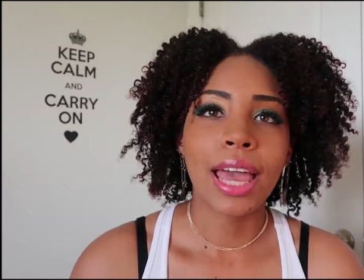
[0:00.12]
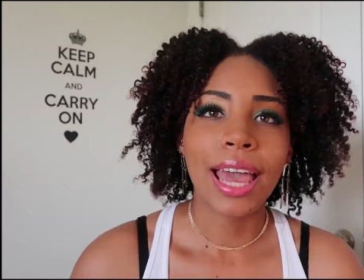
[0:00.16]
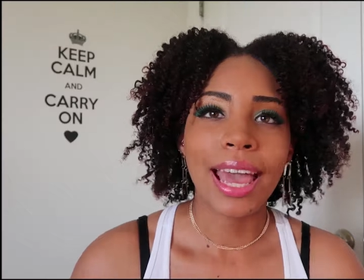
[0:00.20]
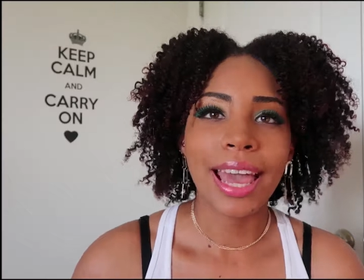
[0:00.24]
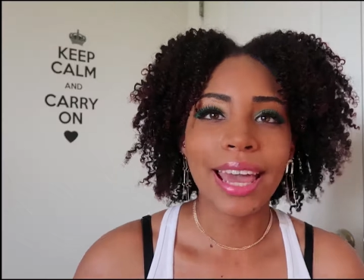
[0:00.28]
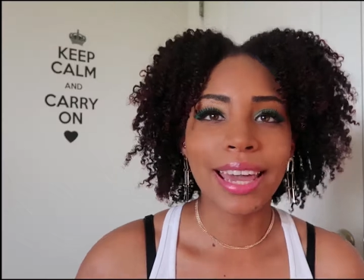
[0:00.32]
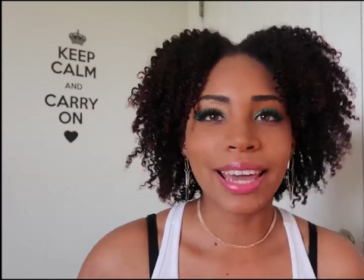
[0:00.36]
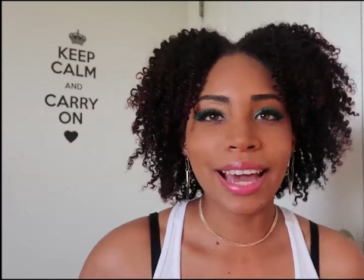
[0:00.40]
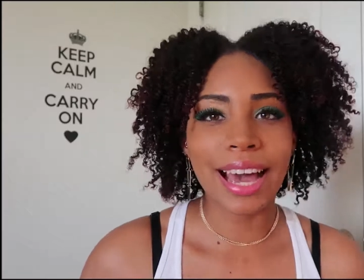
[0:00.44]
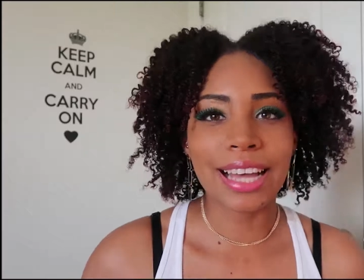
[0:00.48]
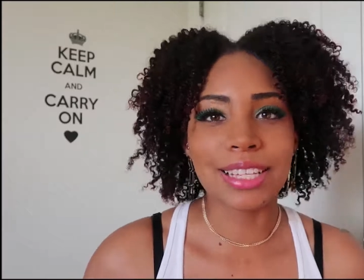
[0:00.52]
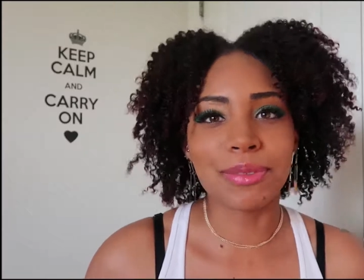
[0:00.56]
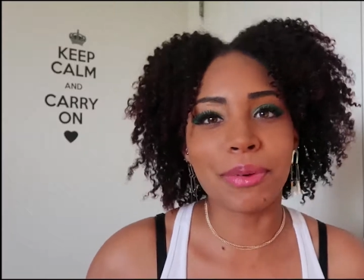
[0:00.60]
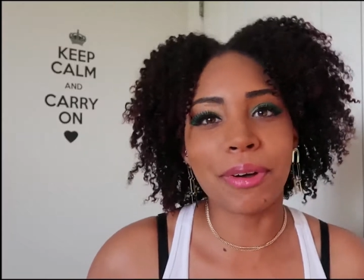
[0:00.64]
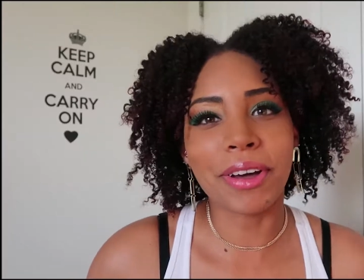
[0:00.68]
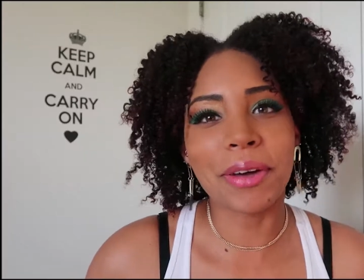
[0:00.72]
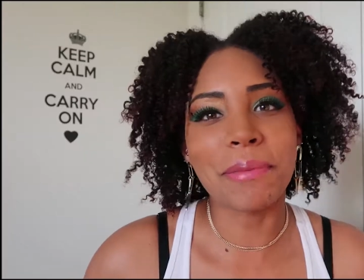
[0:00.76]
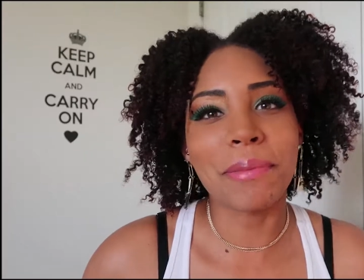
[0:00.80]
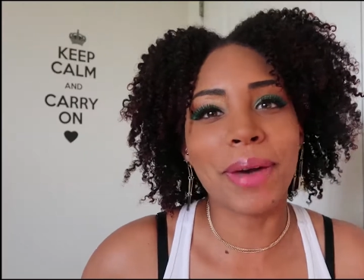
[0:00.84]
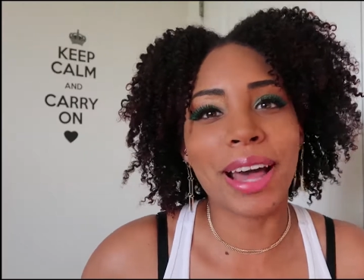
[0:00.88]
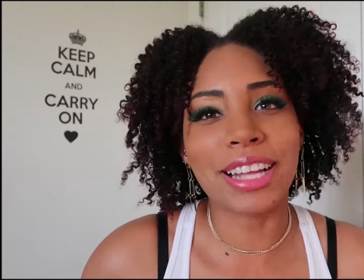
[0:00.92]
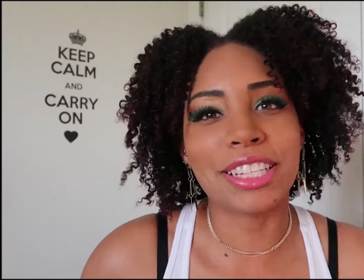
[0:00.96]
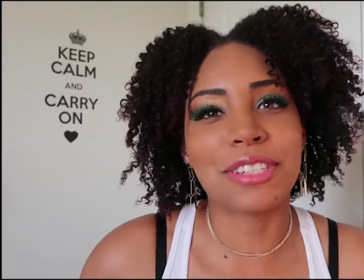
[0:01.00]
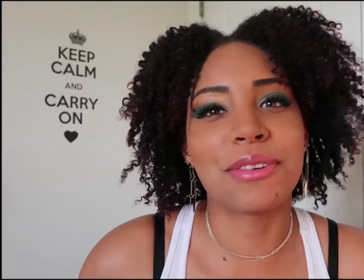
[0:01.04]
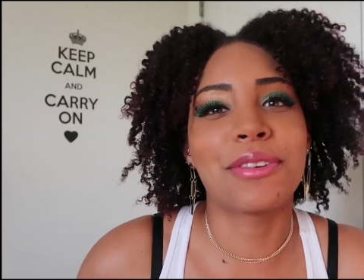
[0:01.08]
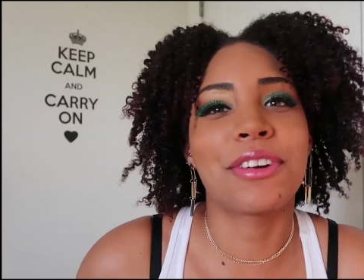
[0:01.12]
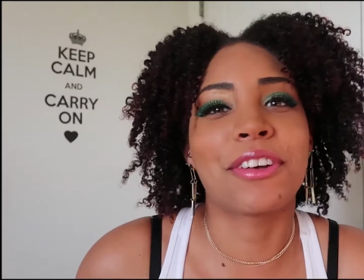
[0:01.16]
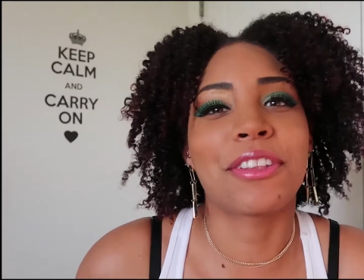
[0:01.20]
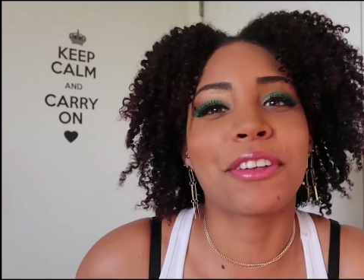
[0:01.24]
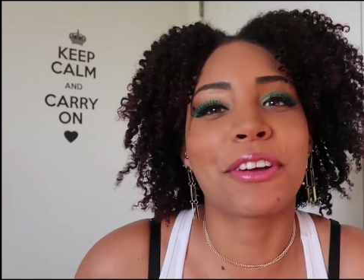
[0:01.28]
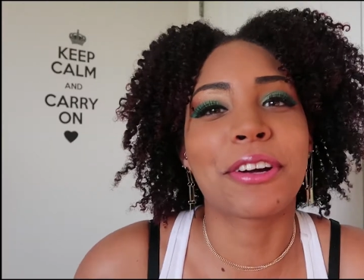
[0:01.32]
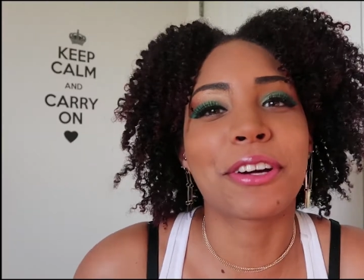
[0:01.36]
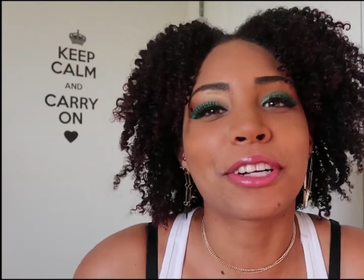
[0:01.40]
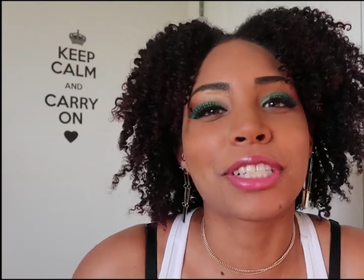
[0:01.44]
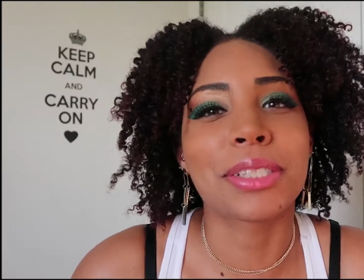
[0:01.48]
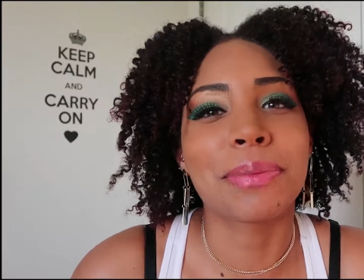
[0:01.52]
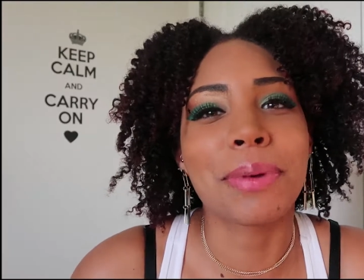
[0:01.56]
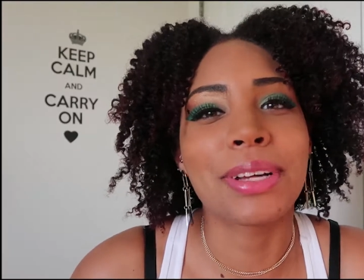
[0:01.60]
Hey guys, welcome back to another
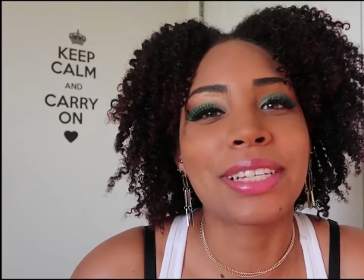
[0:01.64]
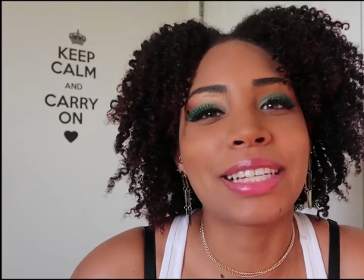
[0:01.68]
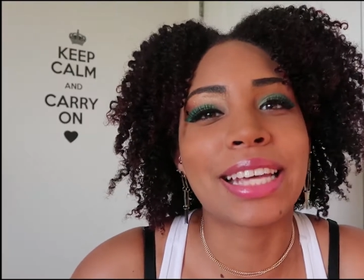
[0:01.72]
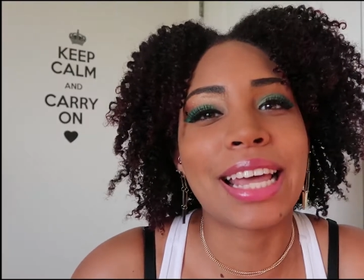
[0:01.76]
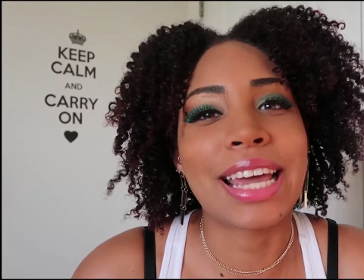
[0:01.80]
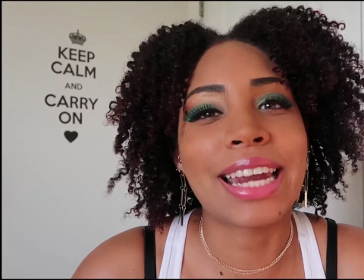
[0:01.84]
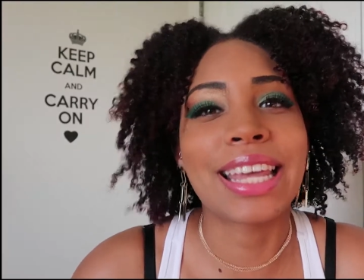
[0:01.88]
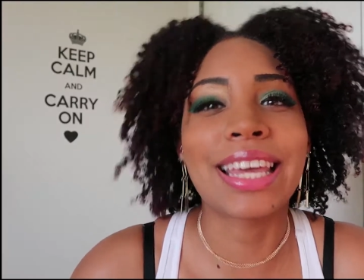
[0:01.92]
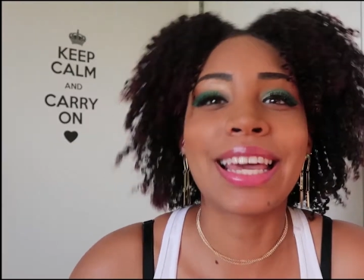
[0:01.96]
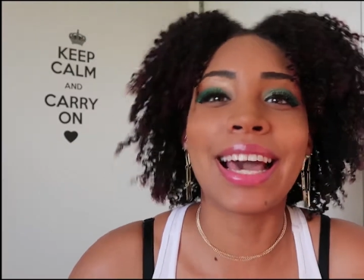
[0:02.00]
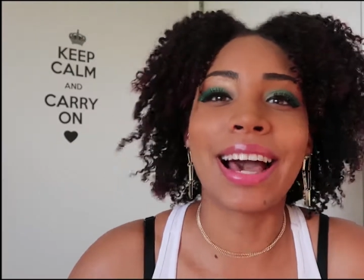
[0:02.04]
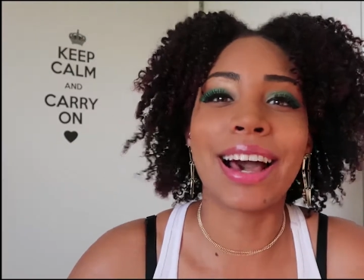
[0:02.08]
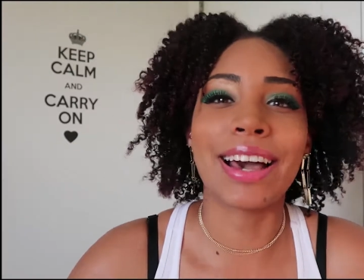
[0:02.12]
Curls by Danny.